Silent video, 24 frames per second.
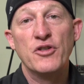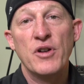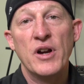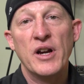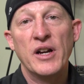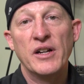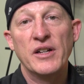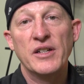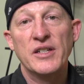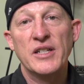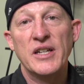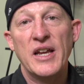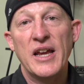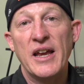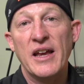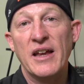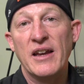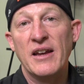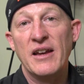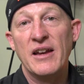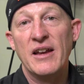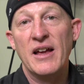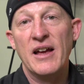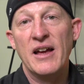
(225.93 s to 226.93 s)
tricks,
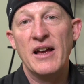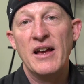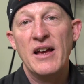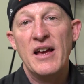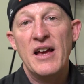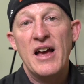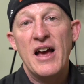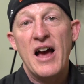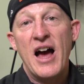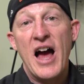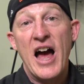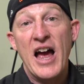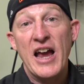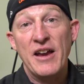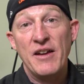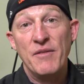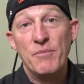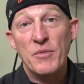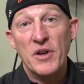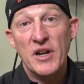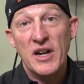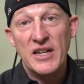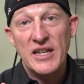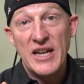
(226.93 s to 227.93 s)
and
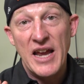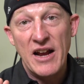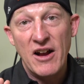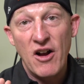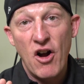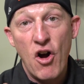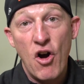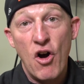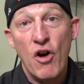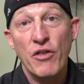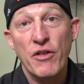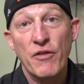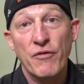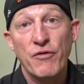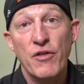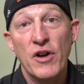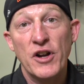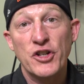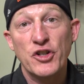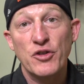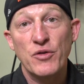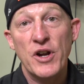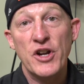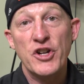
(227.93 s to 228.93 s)
I'm gonna take all the
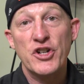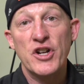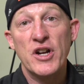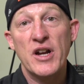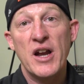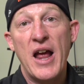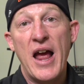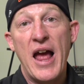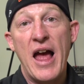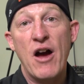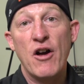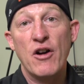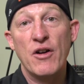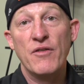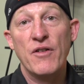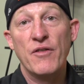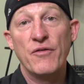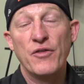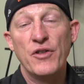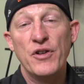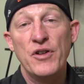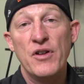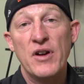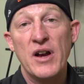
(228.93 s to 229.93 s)
frustration out of
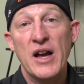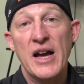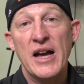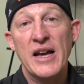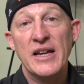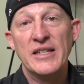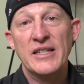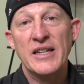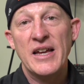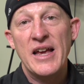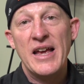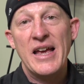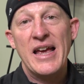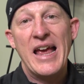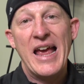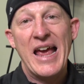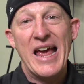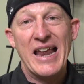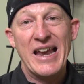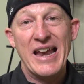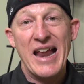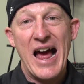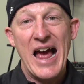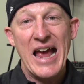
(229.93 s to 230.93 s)
it for you guys,
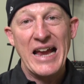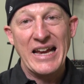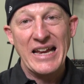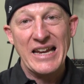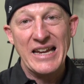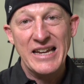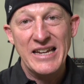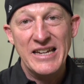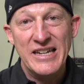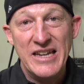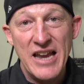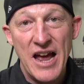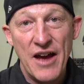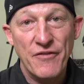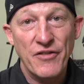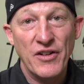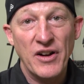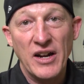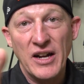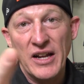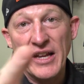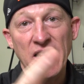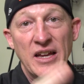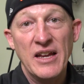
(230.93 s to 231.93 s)
and I can
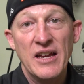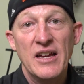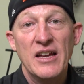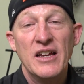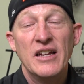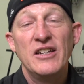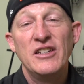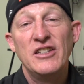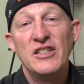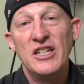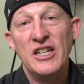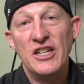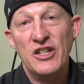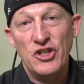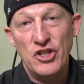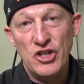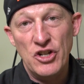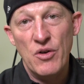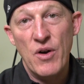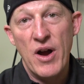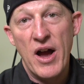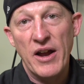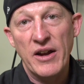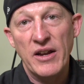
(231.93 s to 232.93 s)
definitely teach
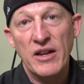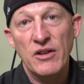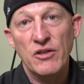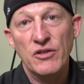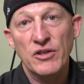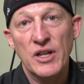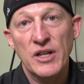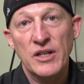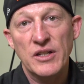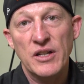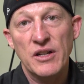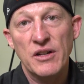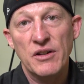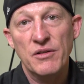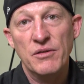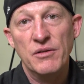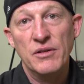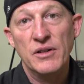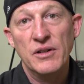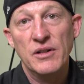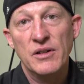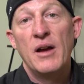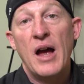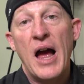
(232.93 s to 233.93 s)
you how to use it
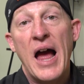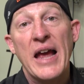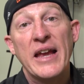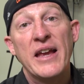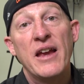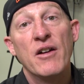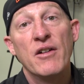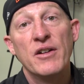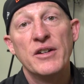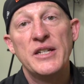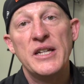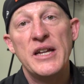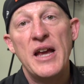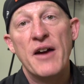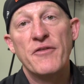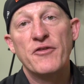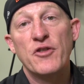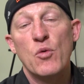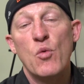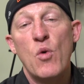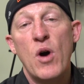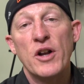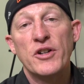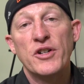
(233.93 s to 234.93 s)
too. I guarantee
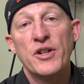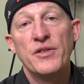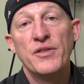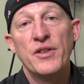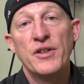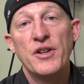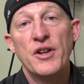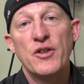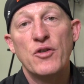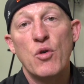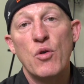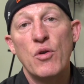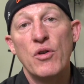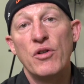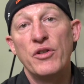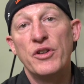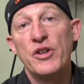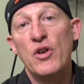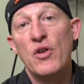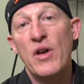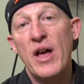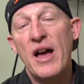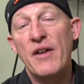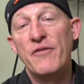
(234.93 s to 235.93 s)
after watching the tutorial,
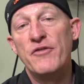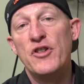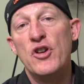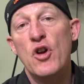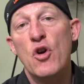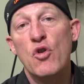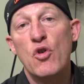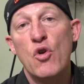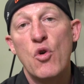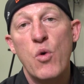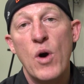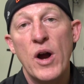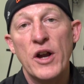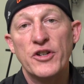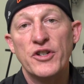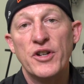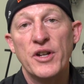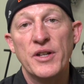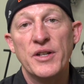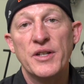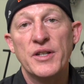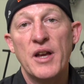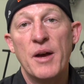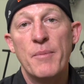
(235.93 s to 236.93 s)
you'll have no
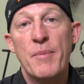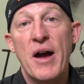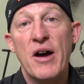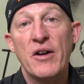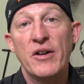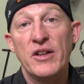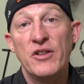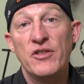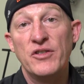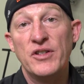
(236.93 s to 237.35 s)
questions about